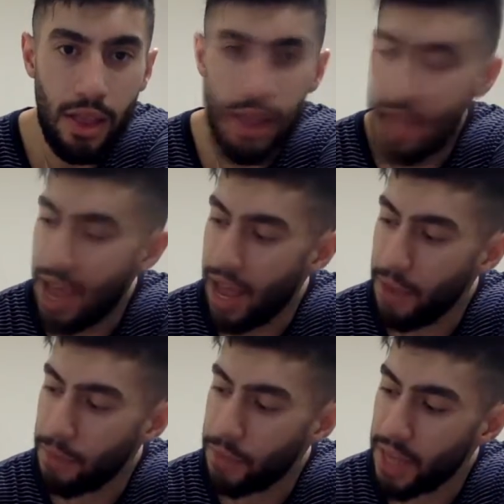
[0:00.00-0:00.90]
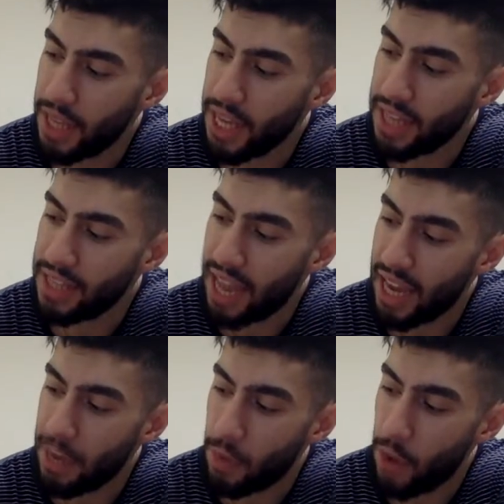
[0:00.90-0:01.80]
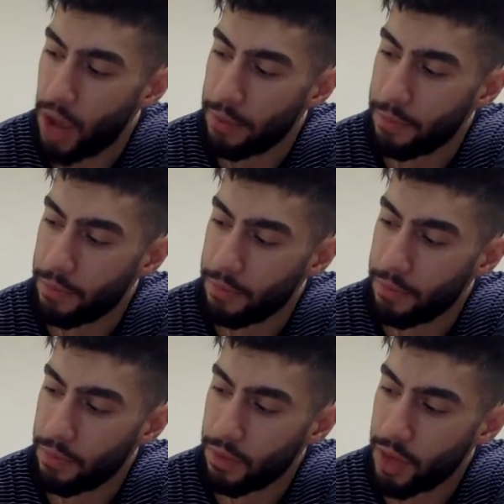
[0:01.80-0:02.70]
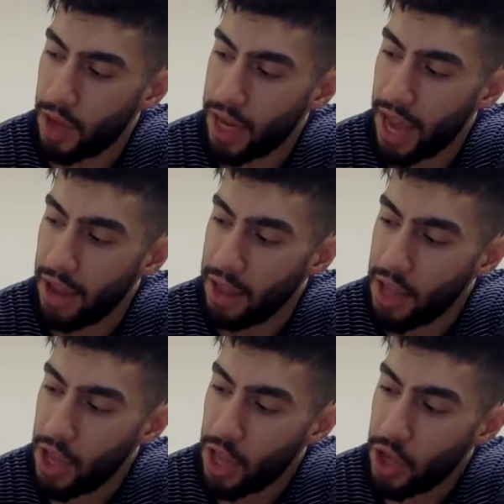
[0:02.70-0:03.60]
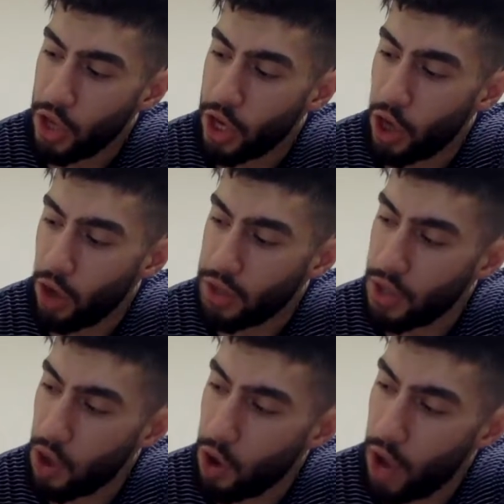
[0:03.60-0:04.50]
yeah? And then you can take them away, okay? You can also